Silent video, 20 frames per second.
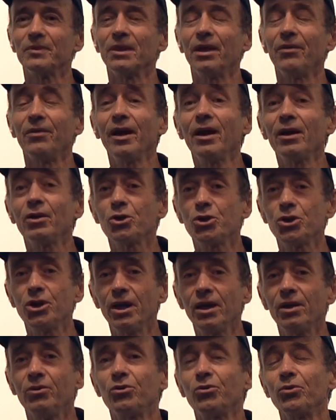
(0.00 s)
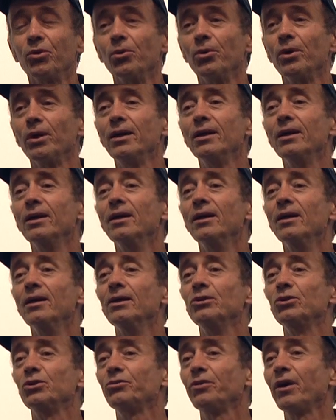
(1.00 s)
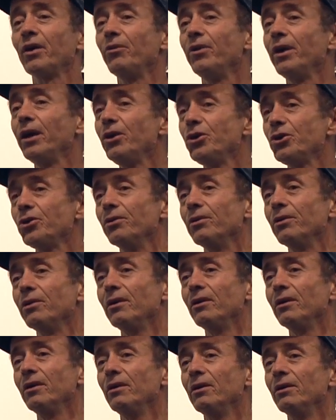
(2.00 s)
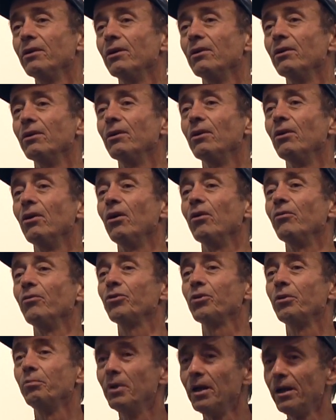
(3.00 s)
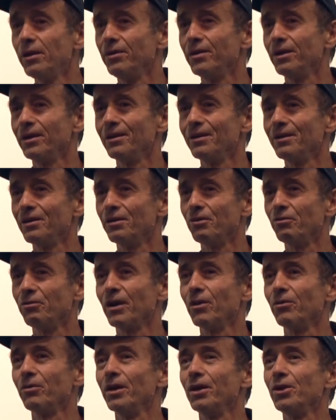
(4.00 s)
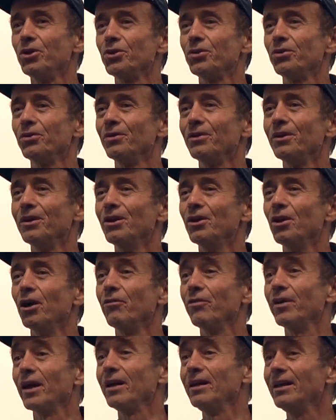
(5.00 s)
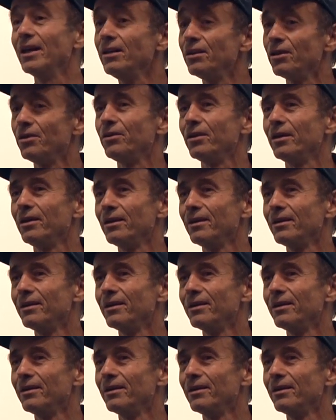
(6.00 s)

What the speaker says: And that shared story is the foundation of stability, the foundation of an identity.